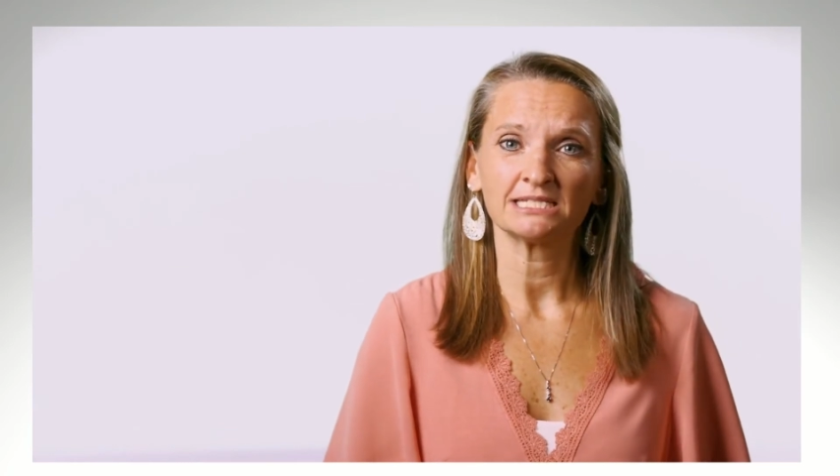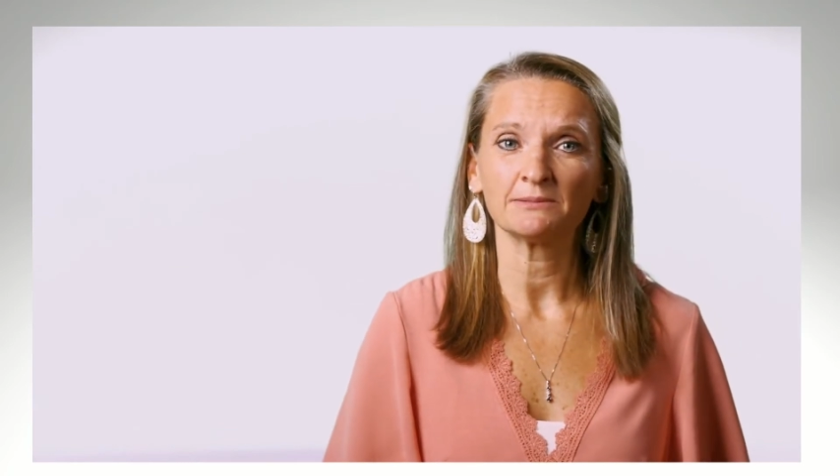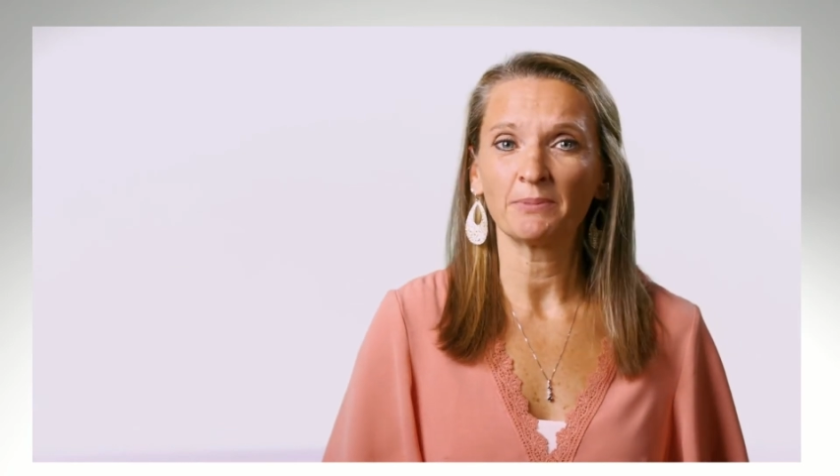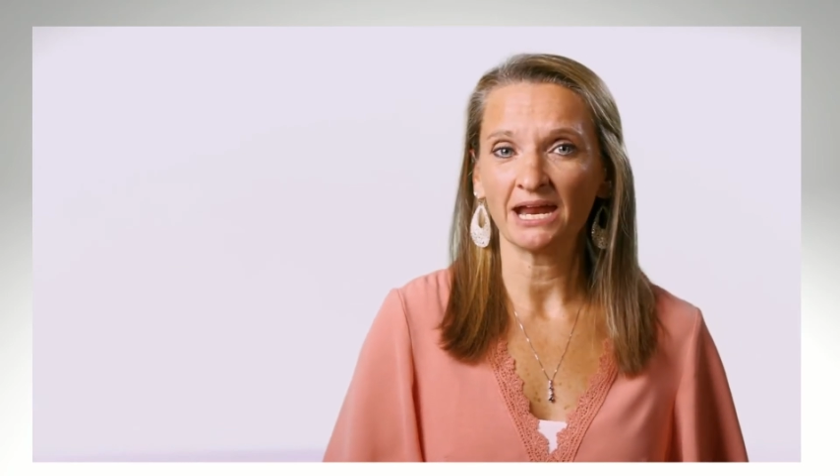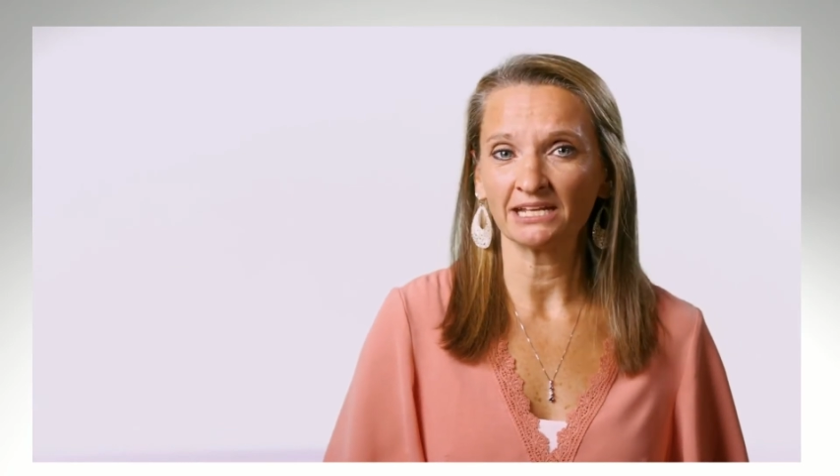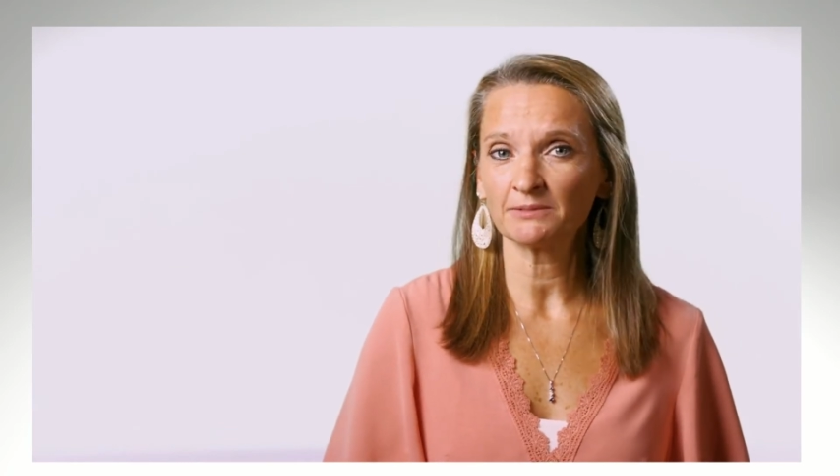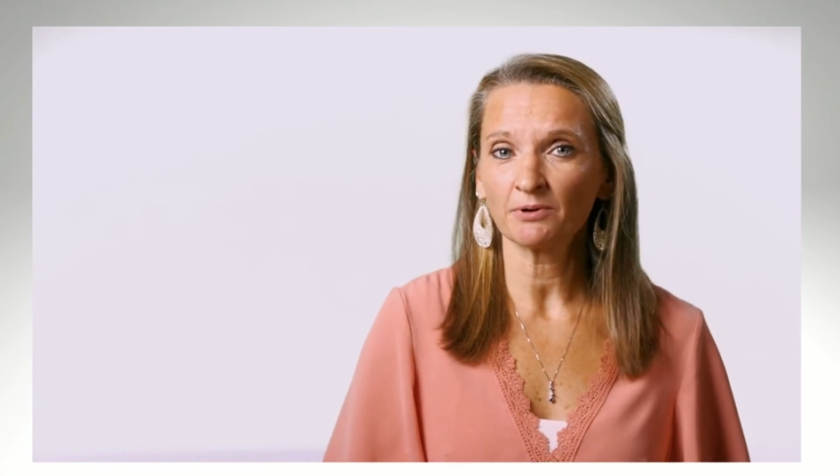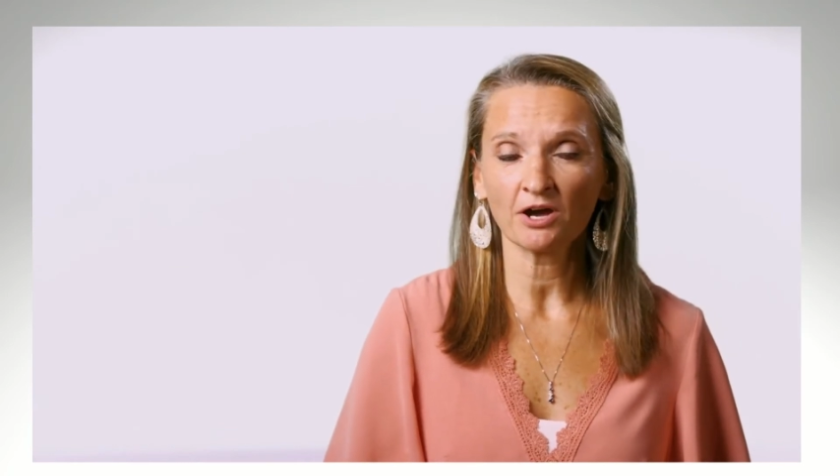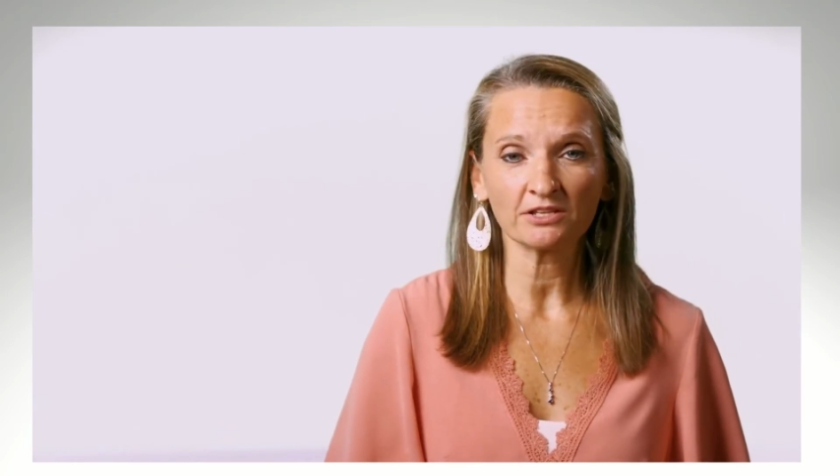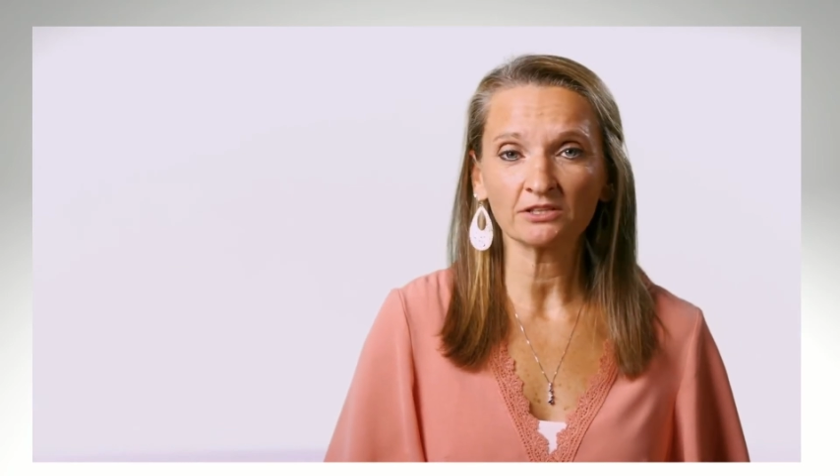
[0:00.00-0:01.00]
depending
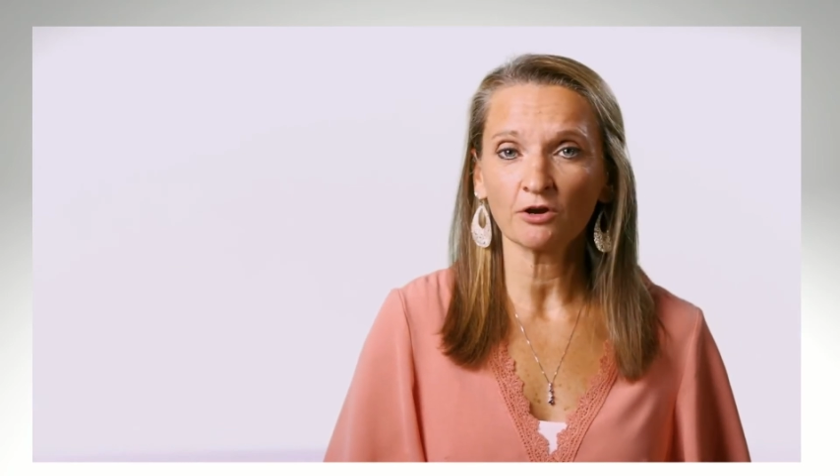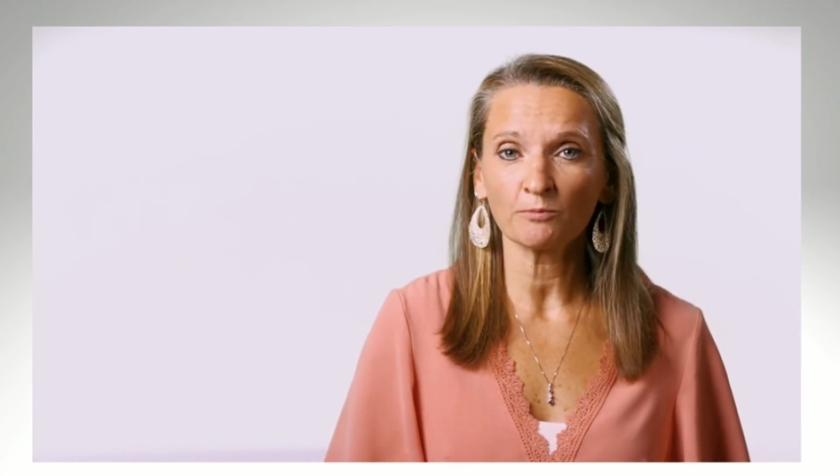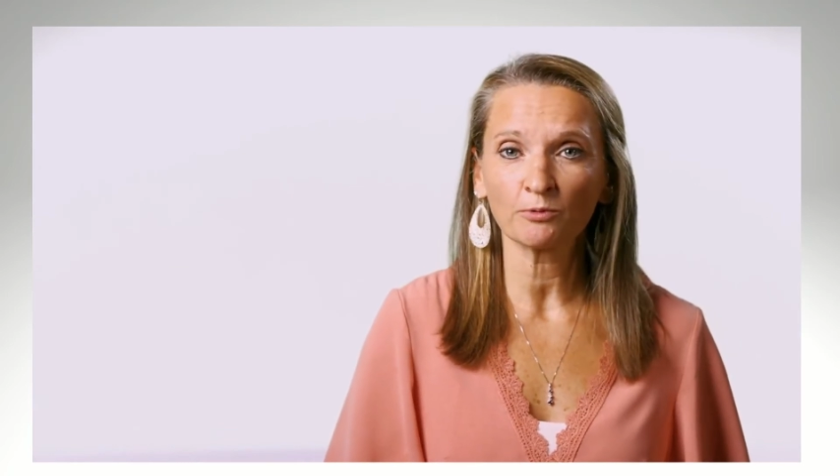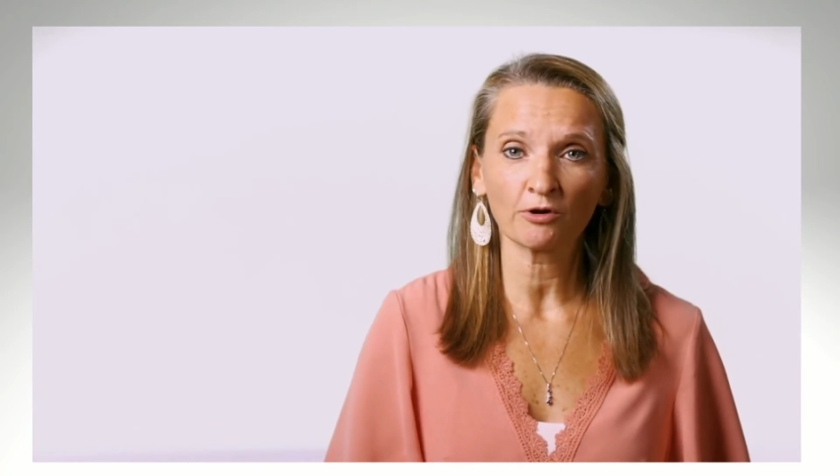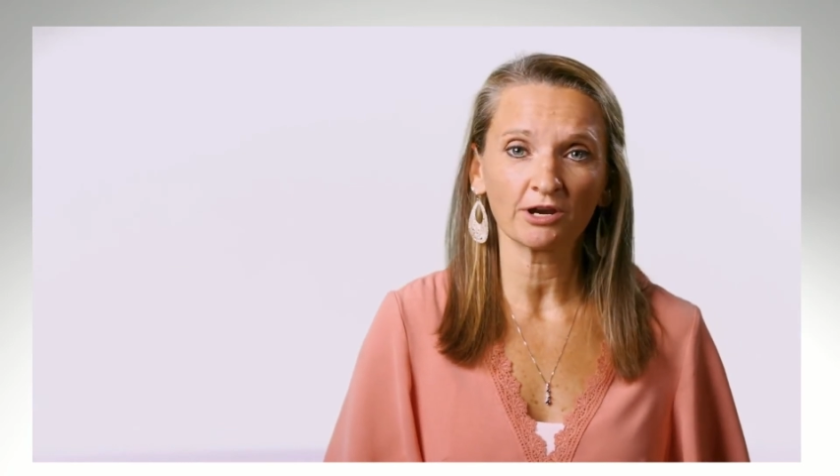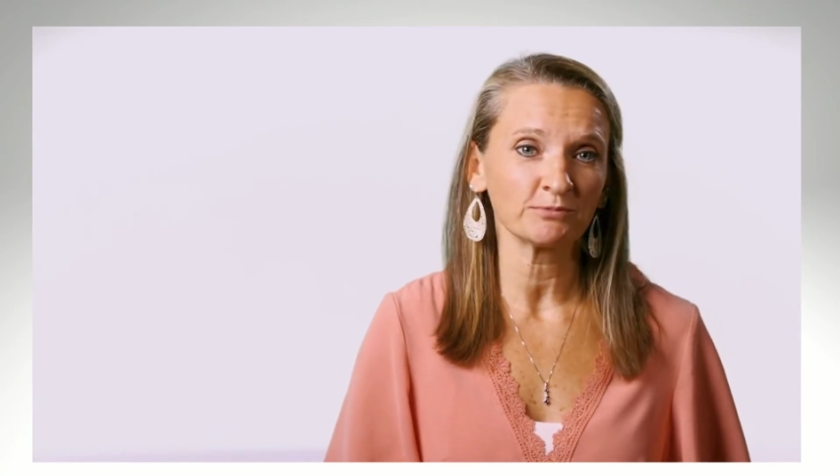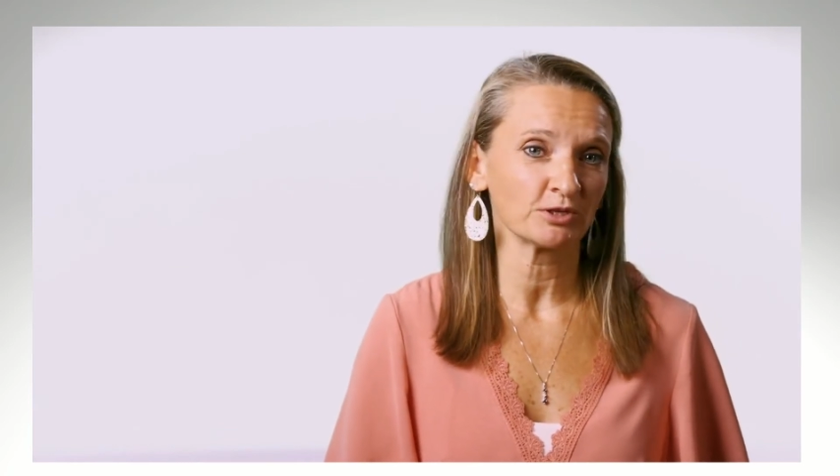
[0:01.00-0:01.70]
upon the loan program